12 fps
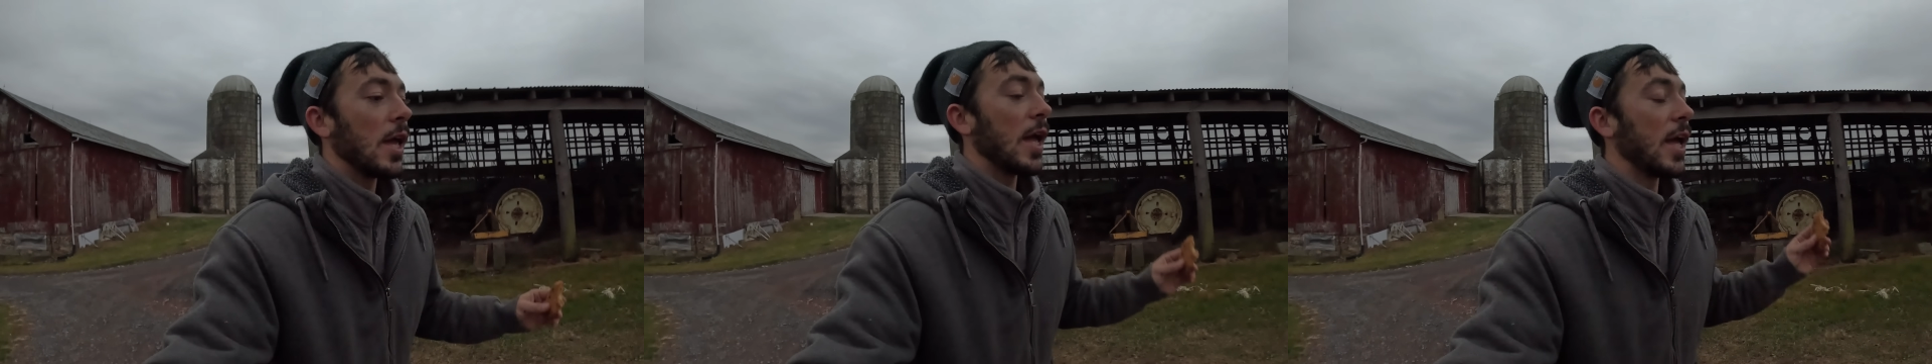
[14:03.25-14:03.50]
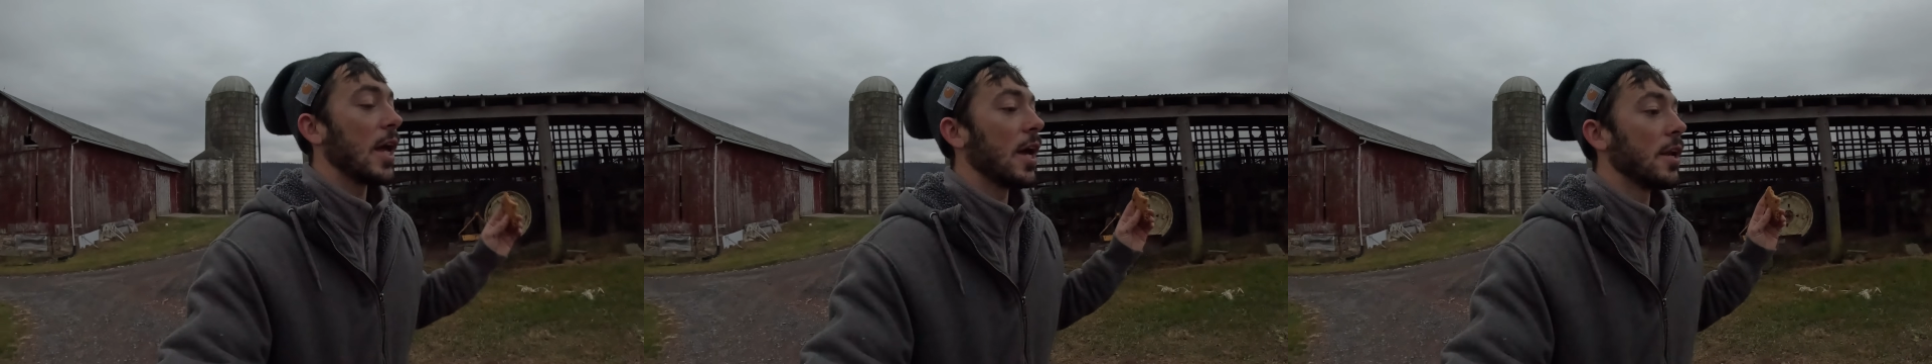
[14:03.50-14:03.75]

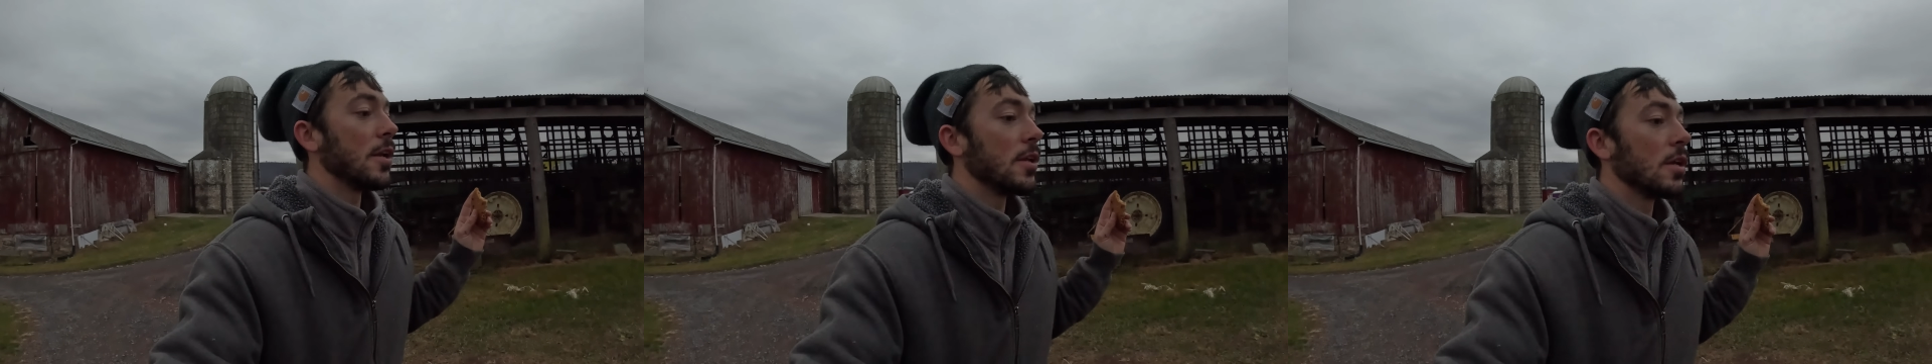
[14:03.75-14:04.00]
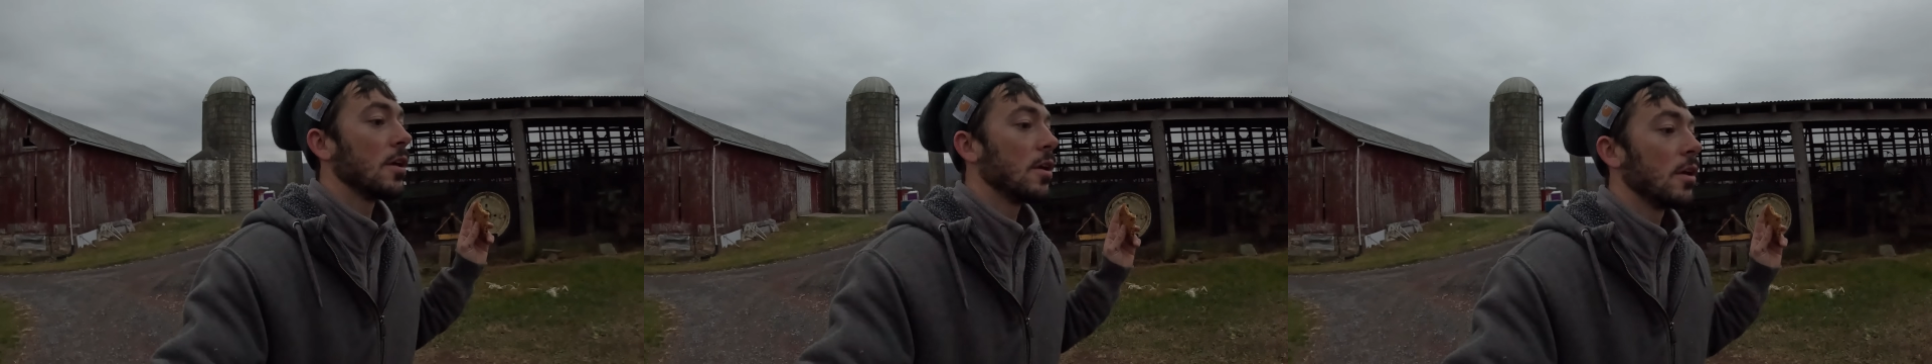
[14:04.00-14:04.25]
And
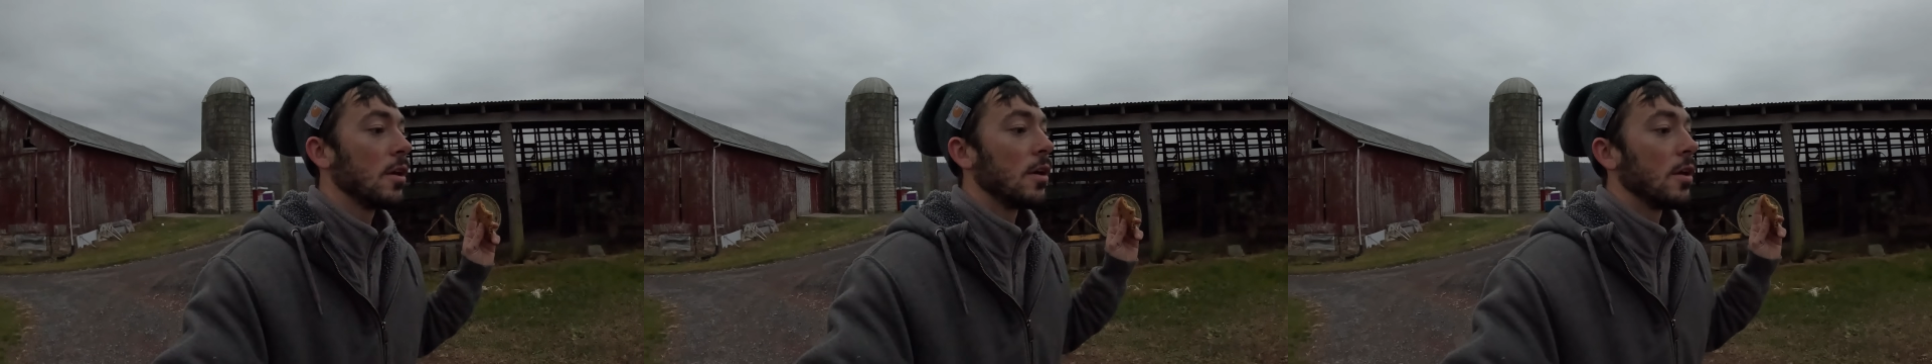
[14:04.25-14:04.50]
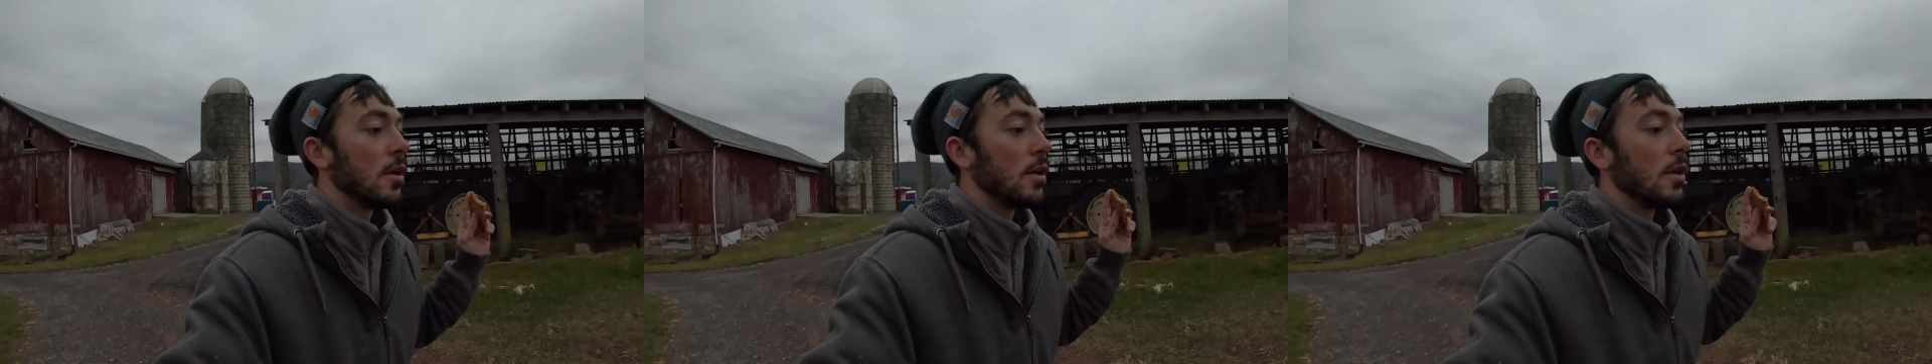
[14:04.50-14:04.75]

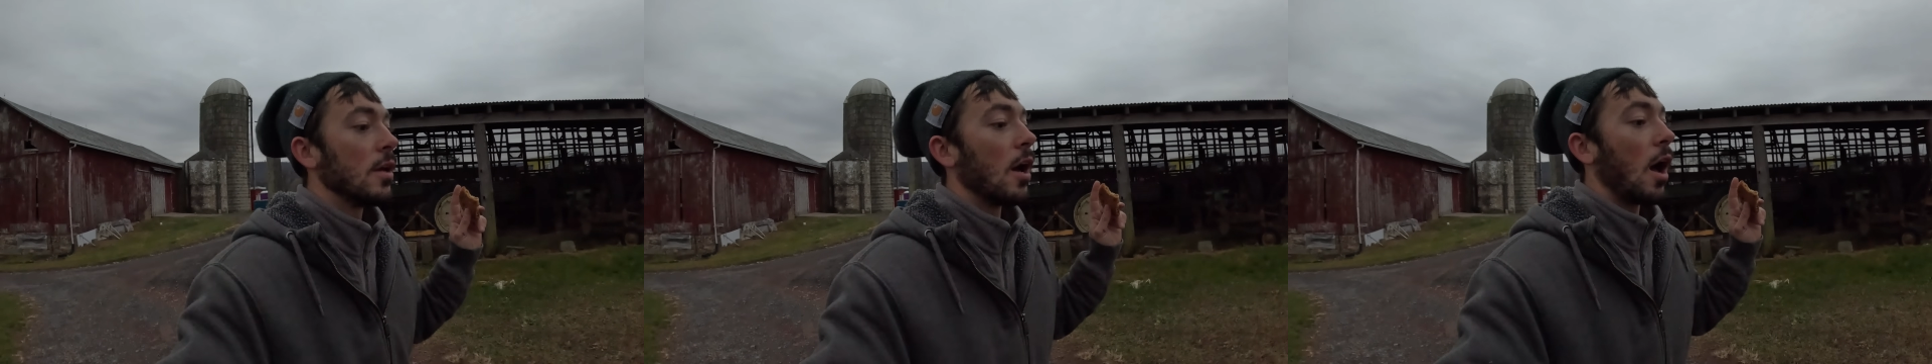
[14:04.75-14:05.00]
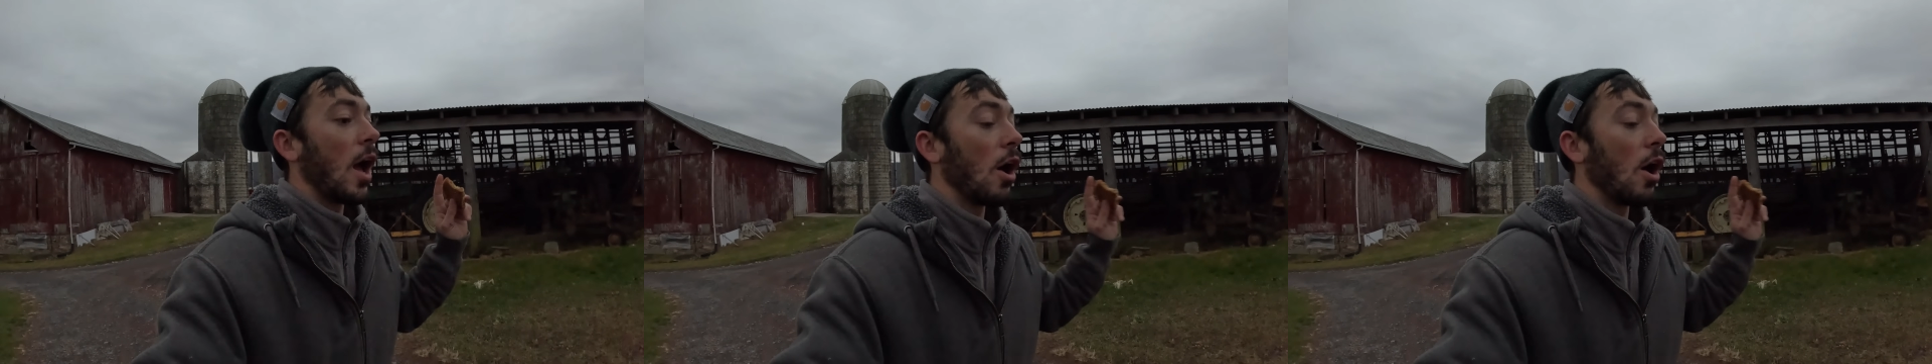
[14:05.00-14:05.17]
I